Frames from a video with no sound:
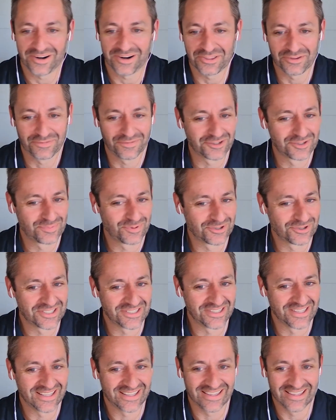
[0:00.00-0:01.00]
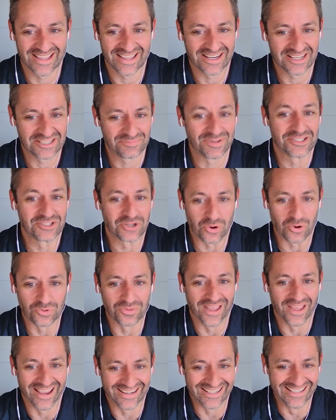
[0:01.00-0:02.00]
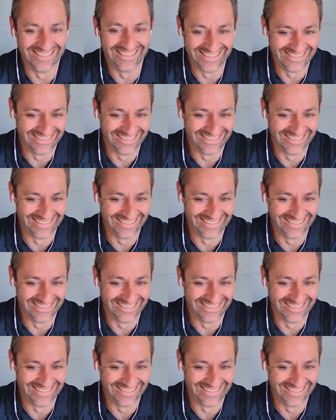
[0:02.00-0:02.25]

not the first person that has been told that.